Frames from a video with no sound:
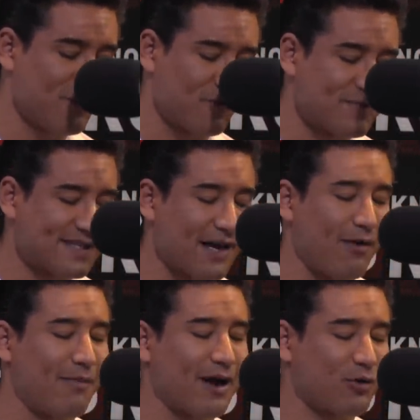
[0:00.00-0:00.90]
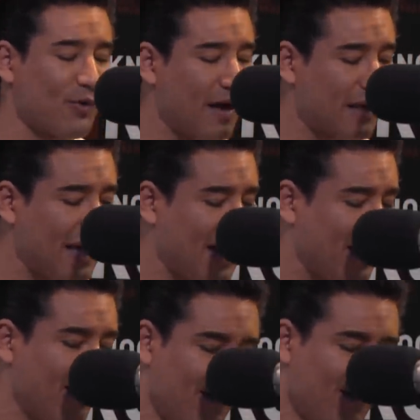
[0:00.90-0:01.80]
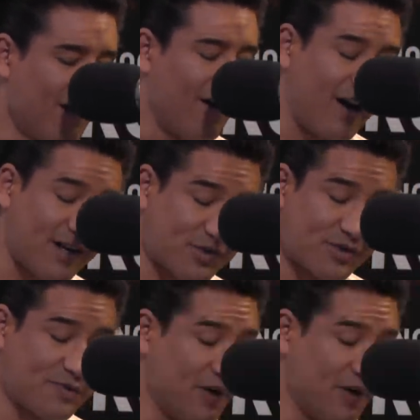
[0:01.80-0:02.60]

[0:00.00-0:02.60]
from Scalp Micro LA. Oscar's been